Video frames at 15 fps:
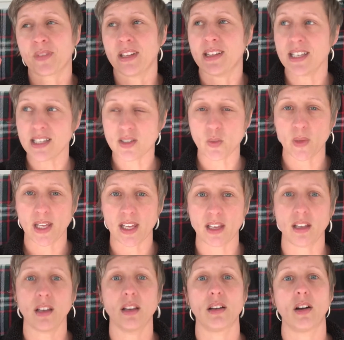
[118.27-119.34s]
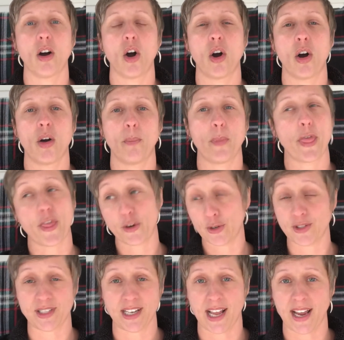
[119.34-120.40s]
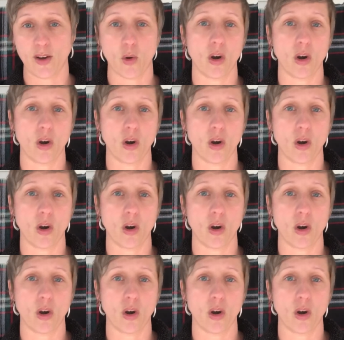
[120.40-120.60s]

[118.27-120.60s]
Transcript: this week on Thursday,